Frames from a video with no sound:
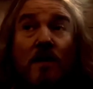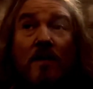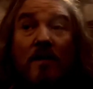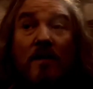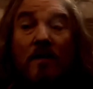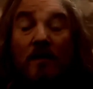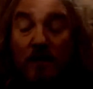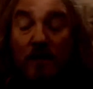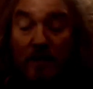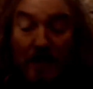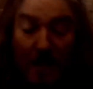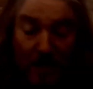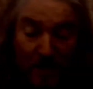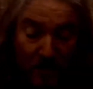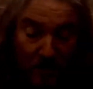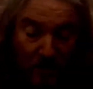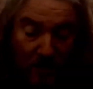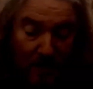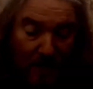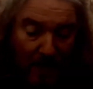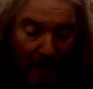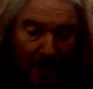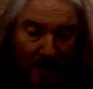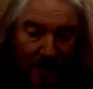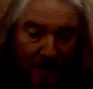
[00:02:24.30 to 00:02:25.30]
legend
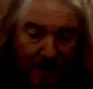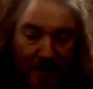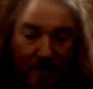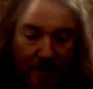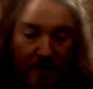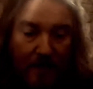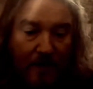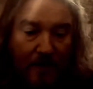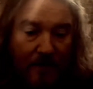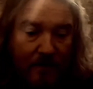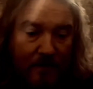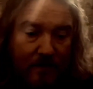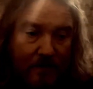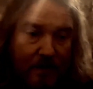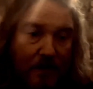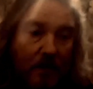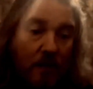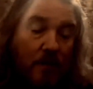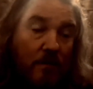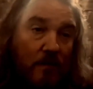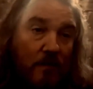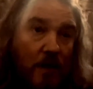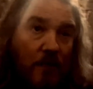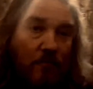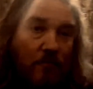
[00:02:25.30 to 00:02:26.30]
has it that, you know,
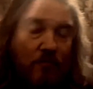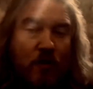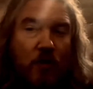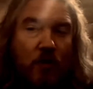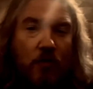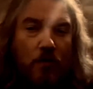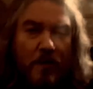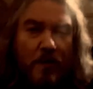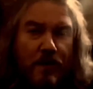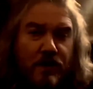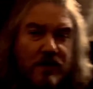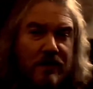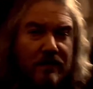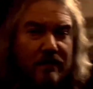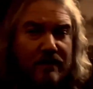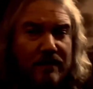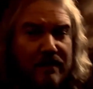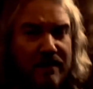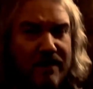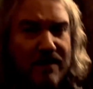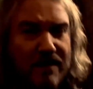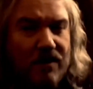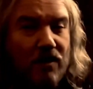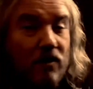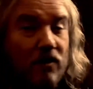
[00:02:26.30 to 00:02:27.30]
and rumours, and
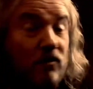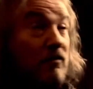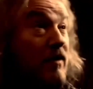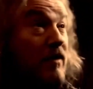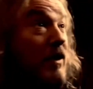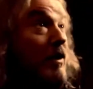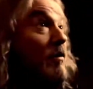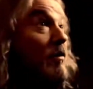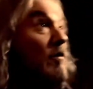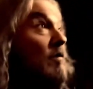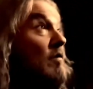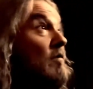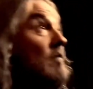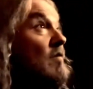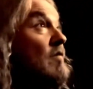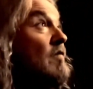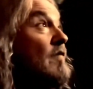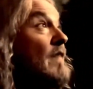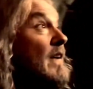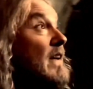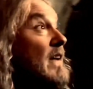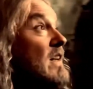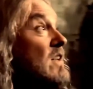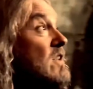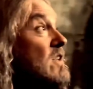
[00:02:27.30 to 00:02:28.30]
there's no real
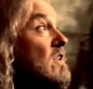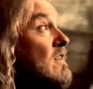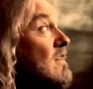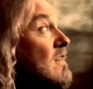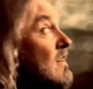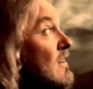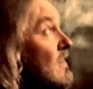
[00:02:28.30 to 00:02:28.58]
fixed.